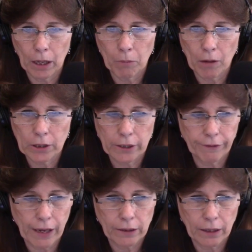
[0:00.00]
I'm always
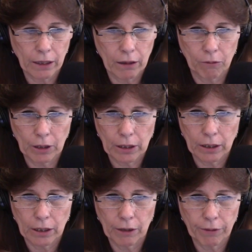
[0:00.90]
fascinated
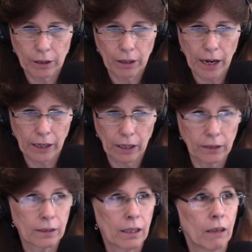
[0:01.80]
with different
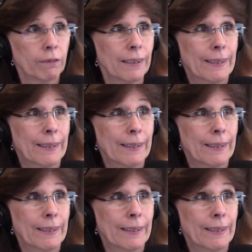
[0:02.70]
lighting stuff.